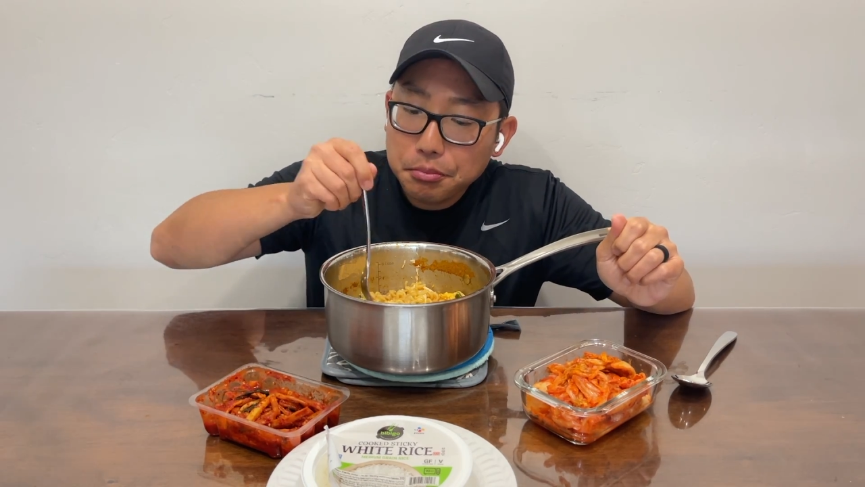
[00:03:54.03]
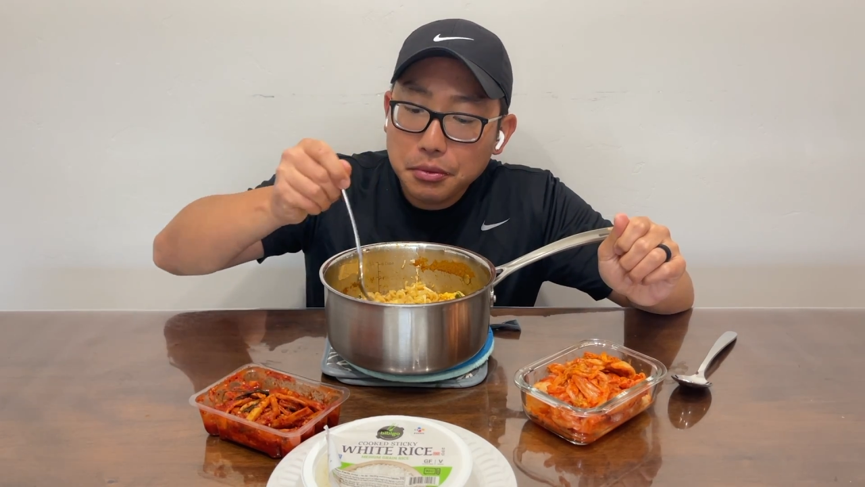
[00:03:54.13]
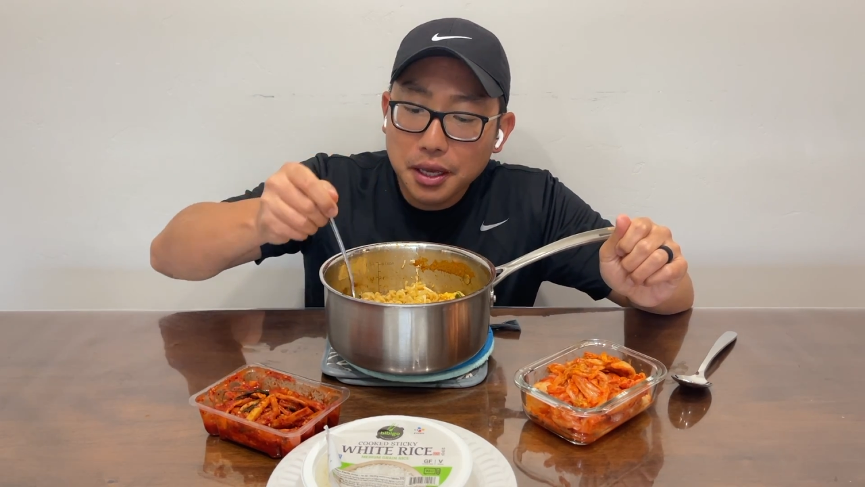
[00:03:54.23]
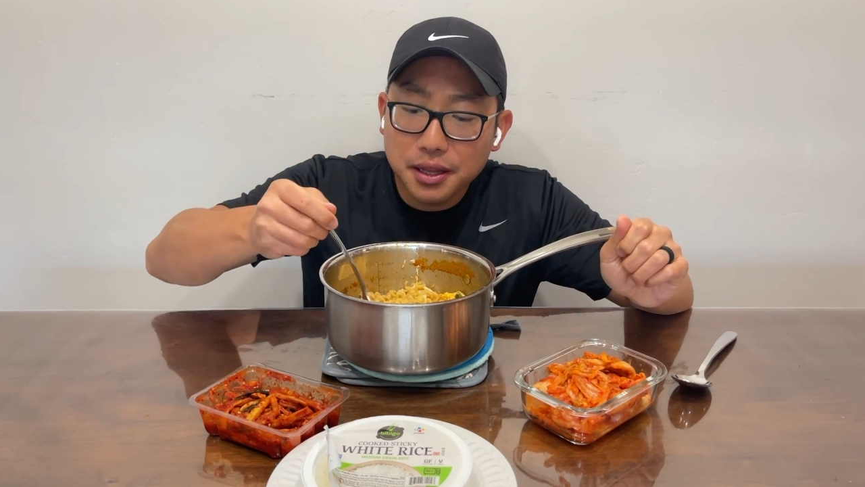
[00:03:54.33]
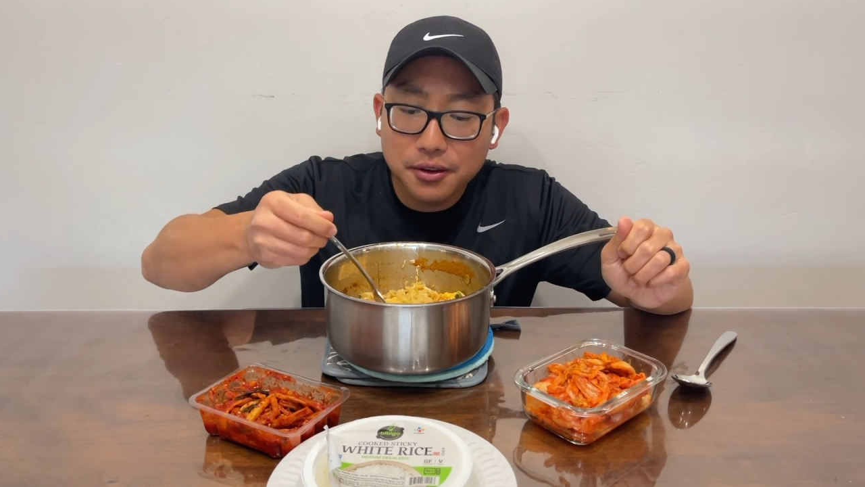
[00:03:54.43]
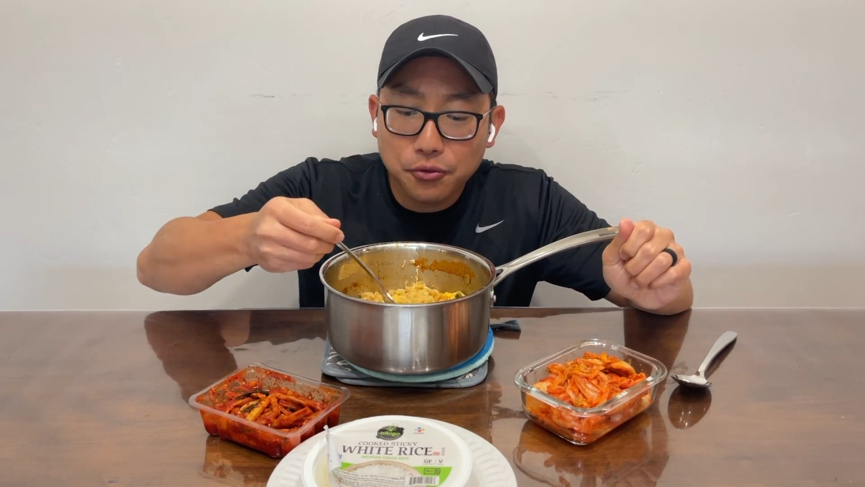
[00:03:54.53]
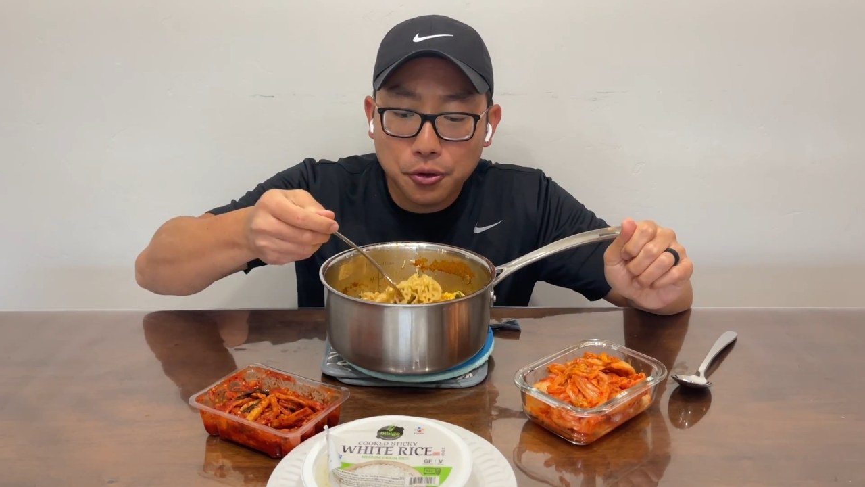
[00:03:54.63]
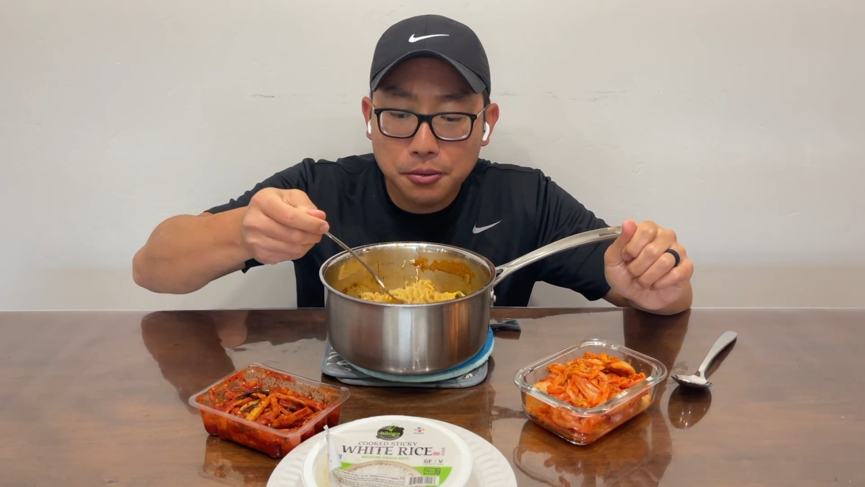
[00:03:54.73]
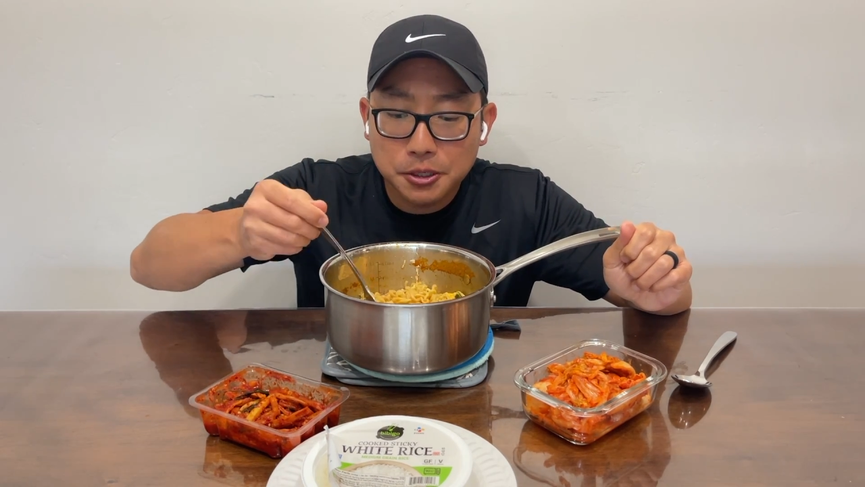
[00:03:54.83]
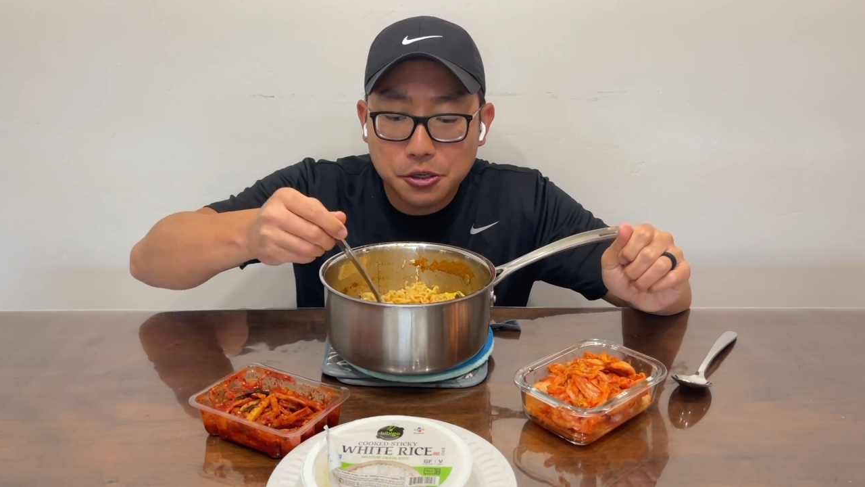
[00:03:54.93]
and
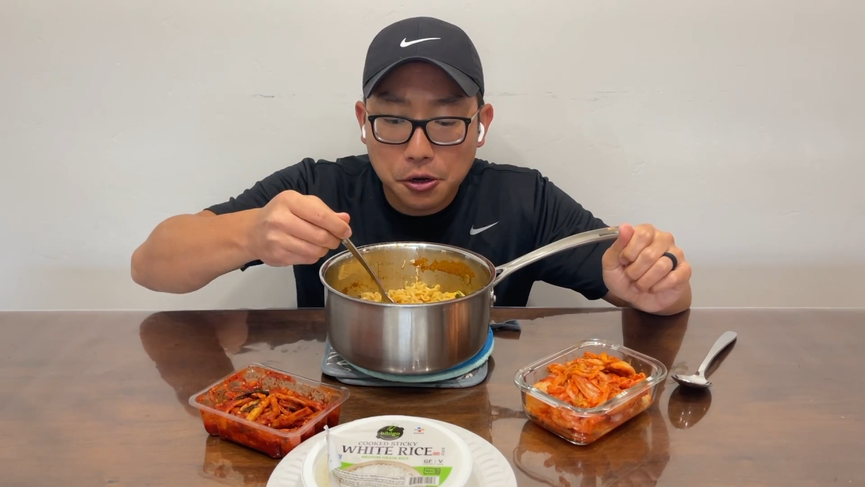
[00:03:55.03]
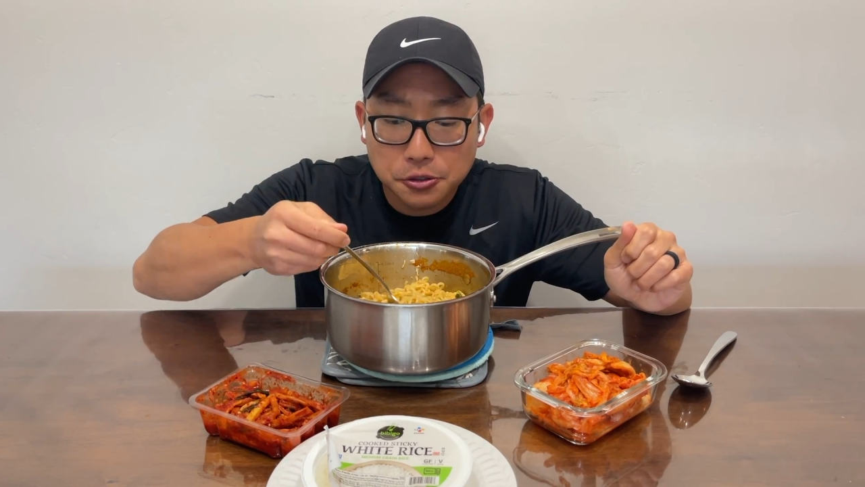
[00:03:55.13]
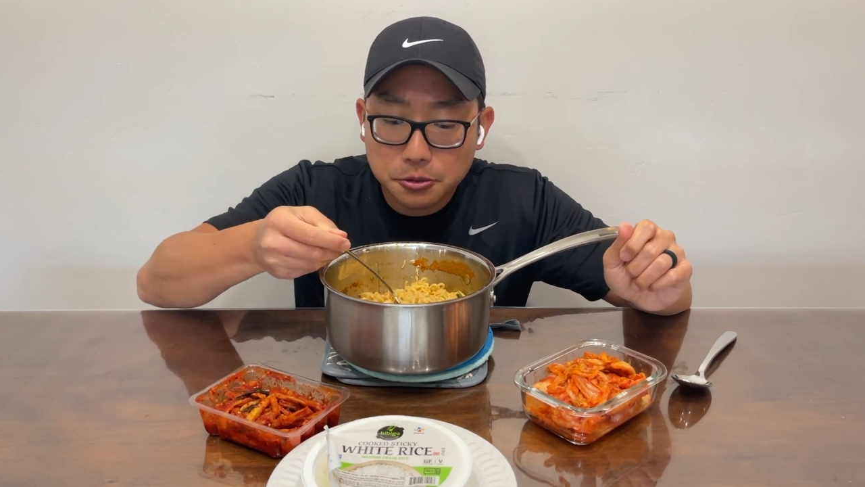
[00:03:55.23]
therefore a McDonald's